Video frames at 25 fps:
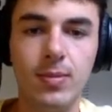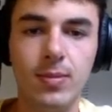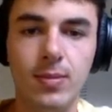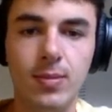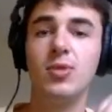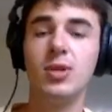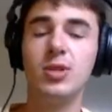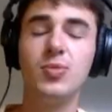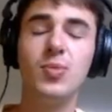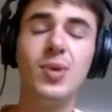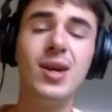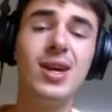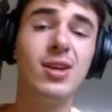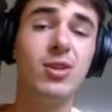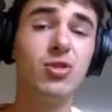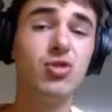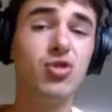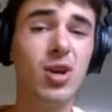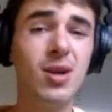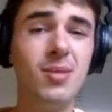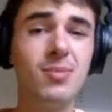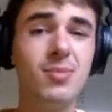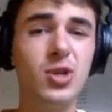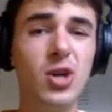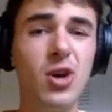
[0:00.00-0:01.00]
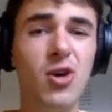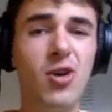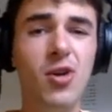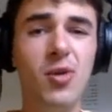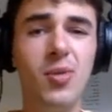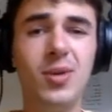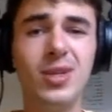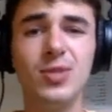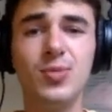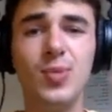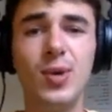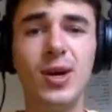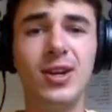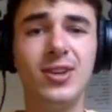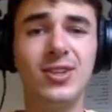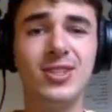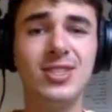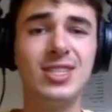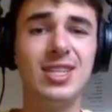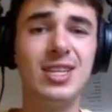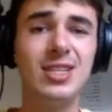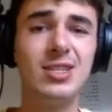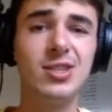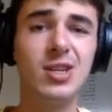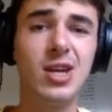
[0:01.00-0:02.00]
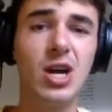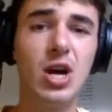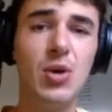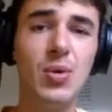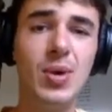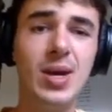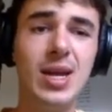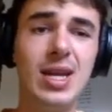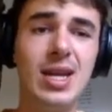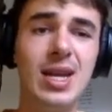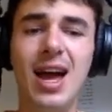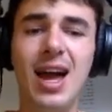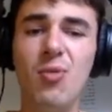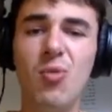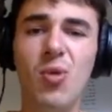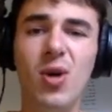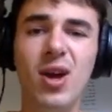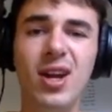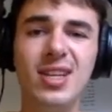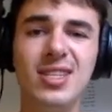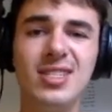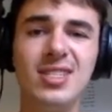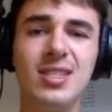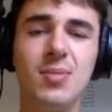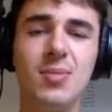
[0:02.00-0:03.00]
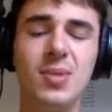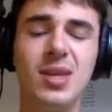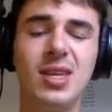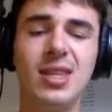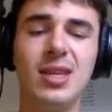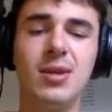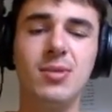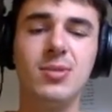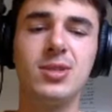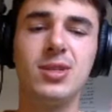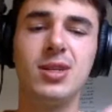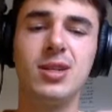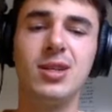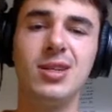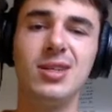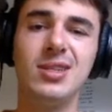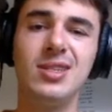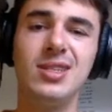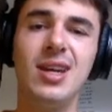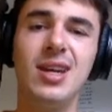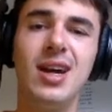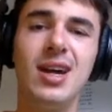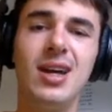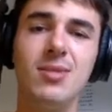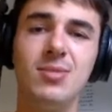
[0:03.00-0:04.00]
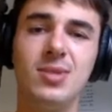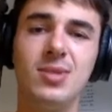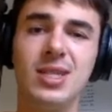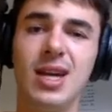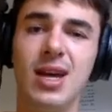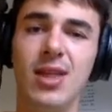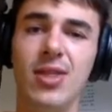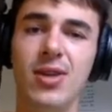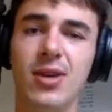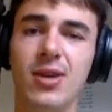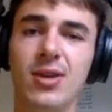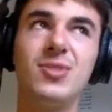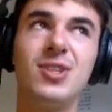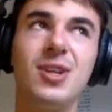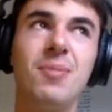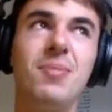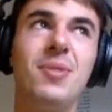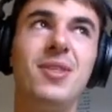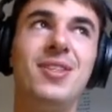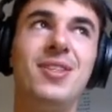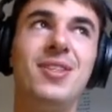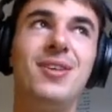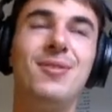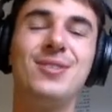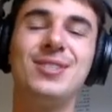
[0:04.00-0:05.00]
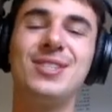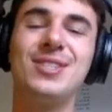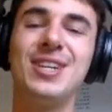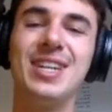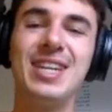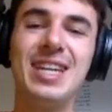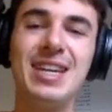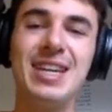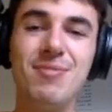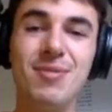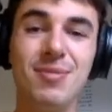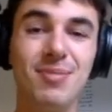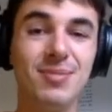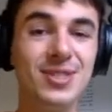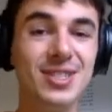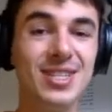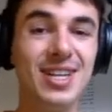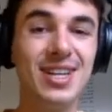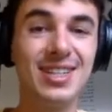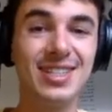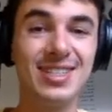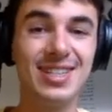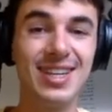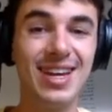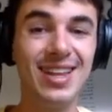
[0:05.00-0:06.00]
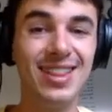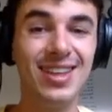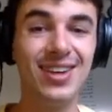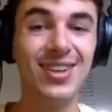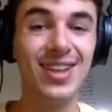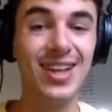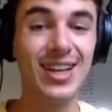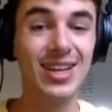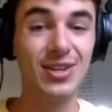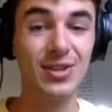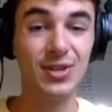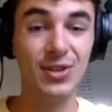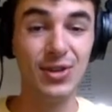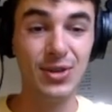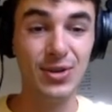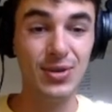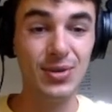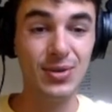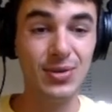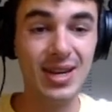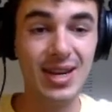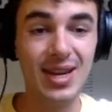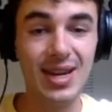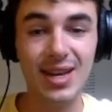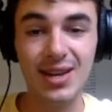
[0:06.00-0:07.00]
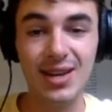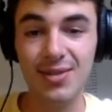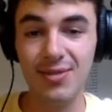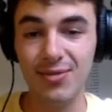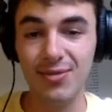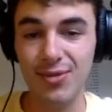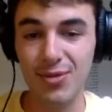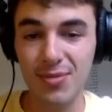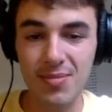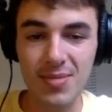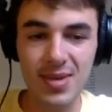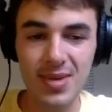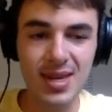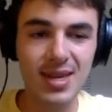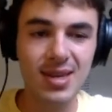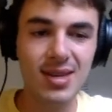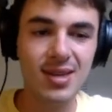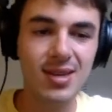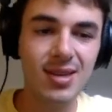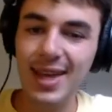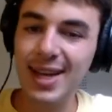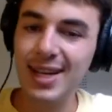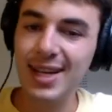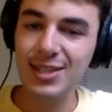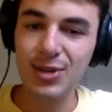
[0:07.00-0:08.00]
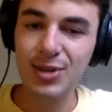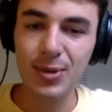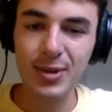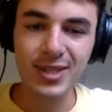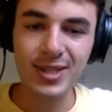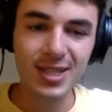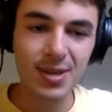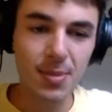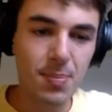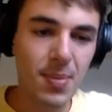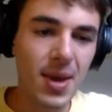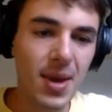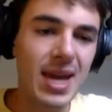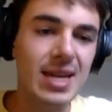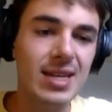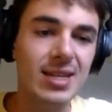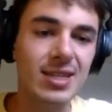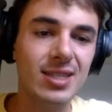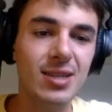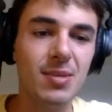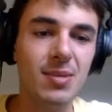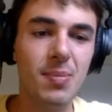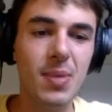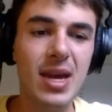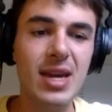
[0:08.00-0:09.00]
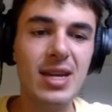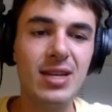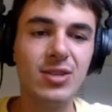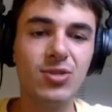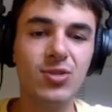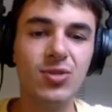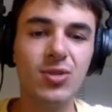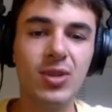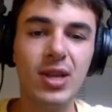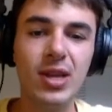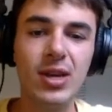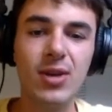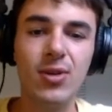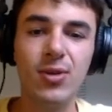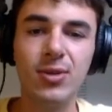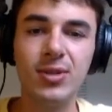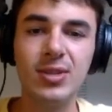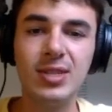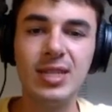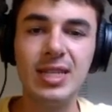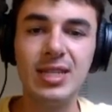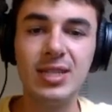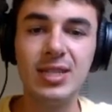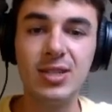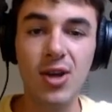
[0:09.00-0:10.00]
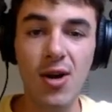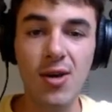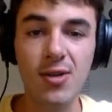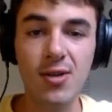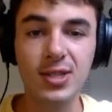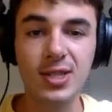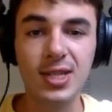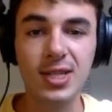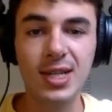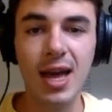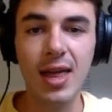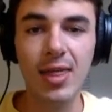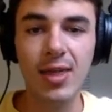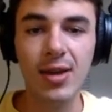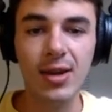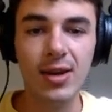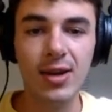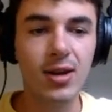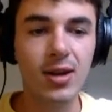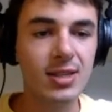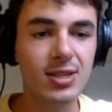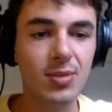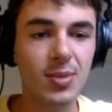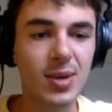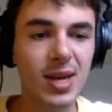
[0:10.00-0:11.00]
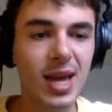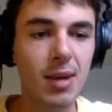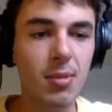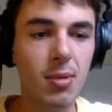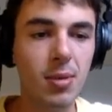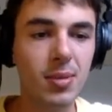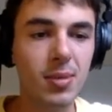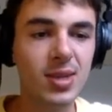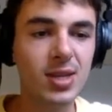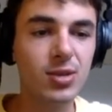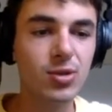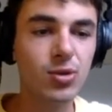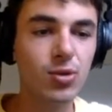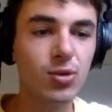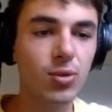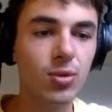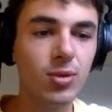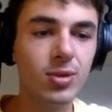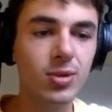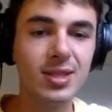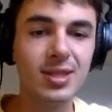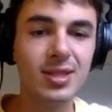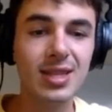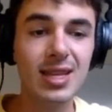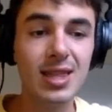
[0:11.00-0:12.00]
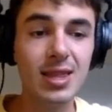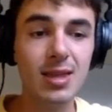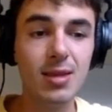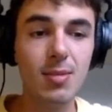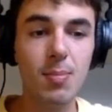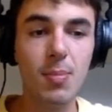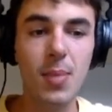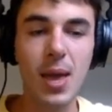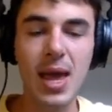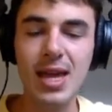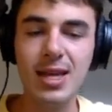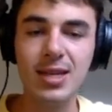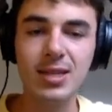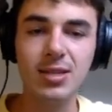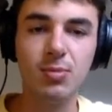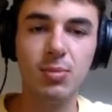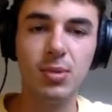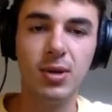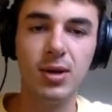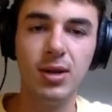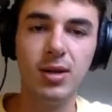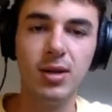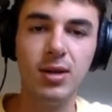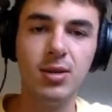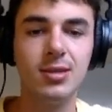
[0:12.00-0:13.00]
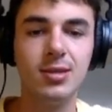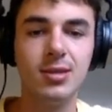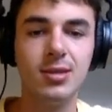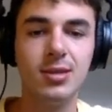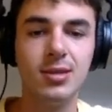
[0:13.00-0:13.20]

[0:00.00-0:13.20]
Once we had our drums going and once we had our synths going, I wanted something that was going to tie them together. Something that was going to keep them stuck together like glue. And for me, that's always the bass. The bass really holds these songs together. So we came up with this cool synth bass part.